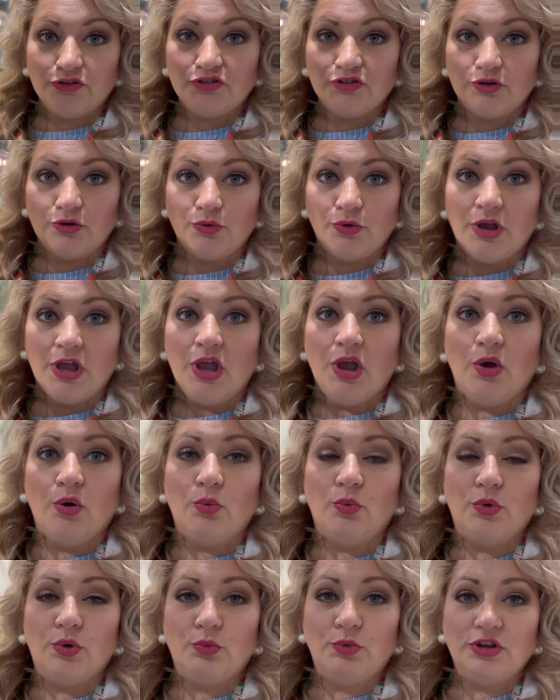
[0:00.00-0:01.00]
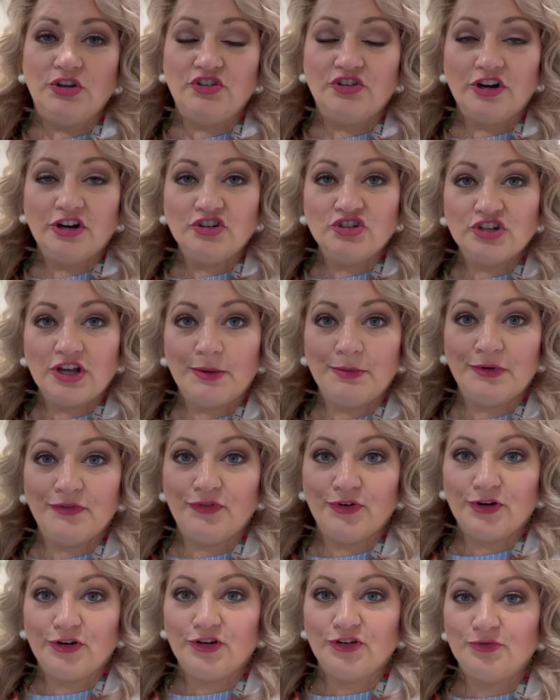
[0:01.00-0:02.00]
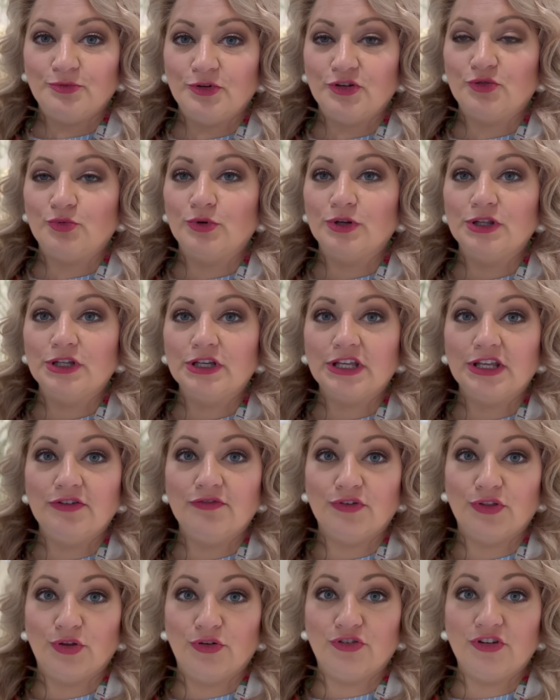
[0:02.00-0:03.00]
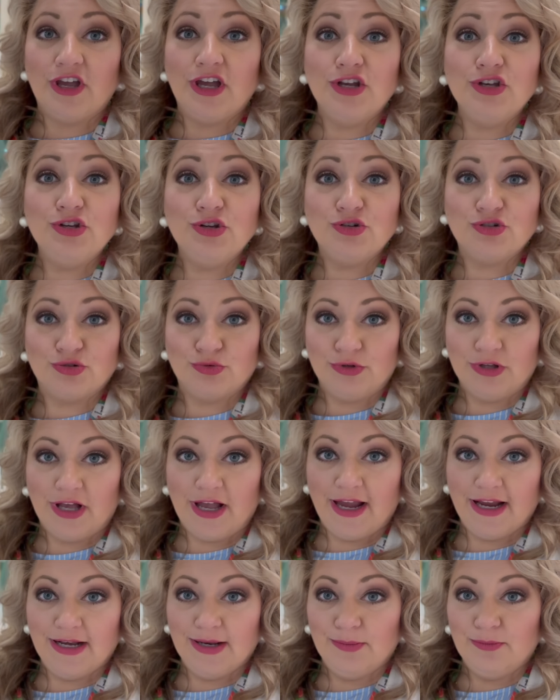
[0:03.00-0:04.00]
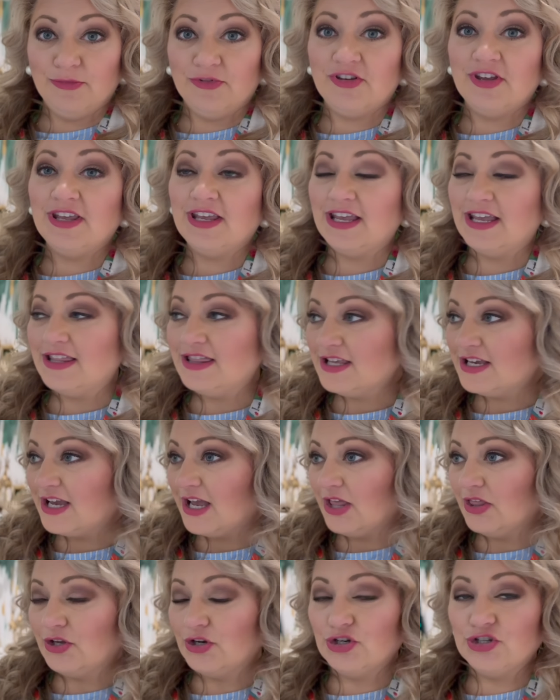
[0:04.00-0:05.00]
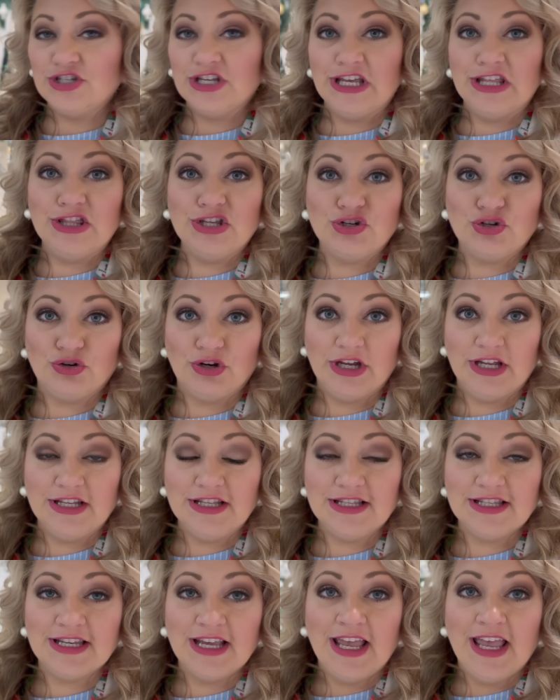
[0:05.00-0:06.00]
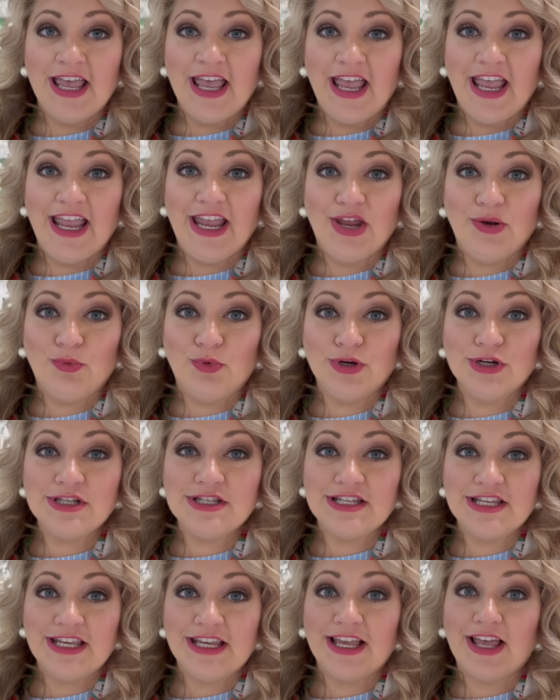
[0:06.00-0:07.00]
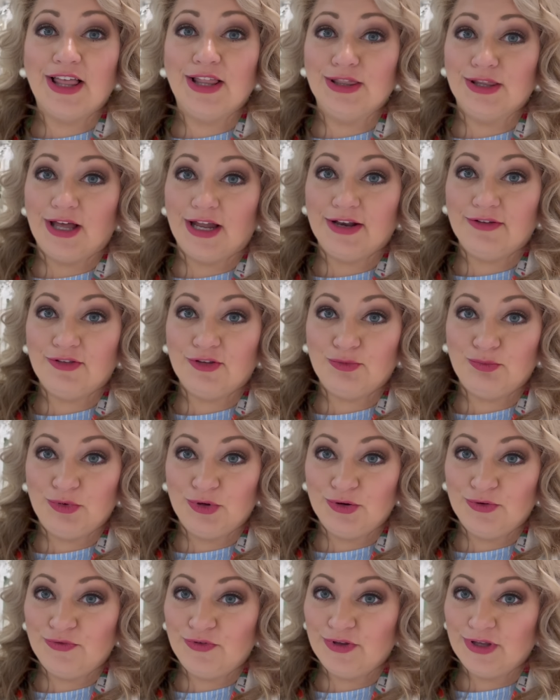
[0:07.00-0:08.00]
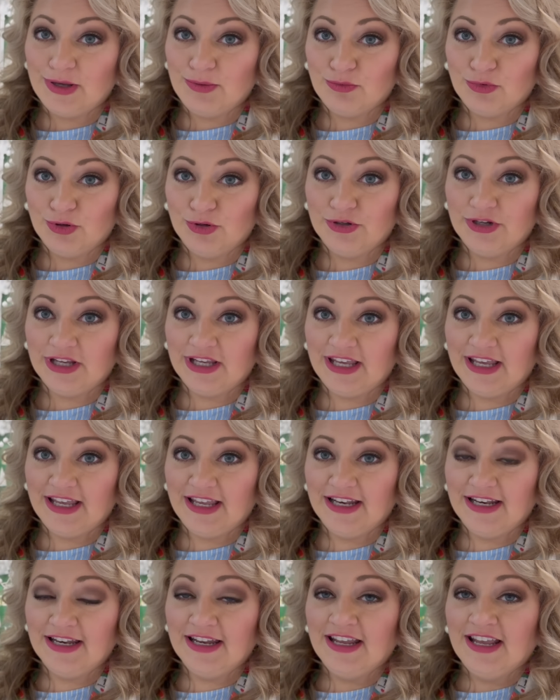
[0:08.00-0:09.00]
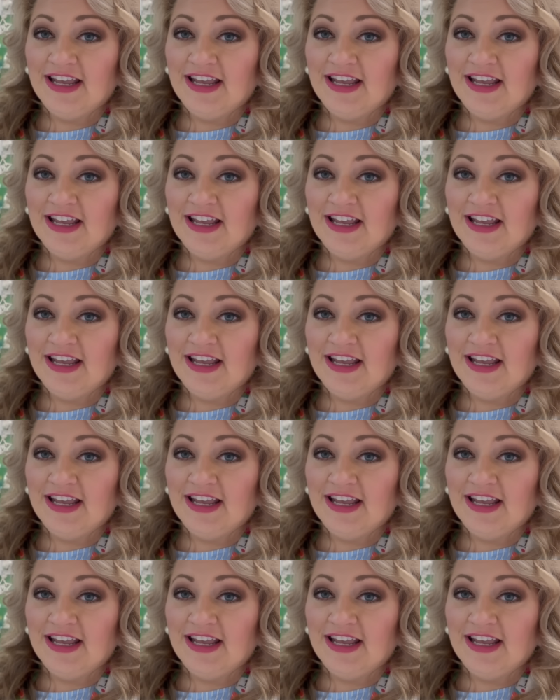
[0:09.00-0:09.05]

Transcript: So when we start shopping for Christmas, we're looking for those unusual items in the colors and the trends. And we're seeing a lot of this beautiful emerald again.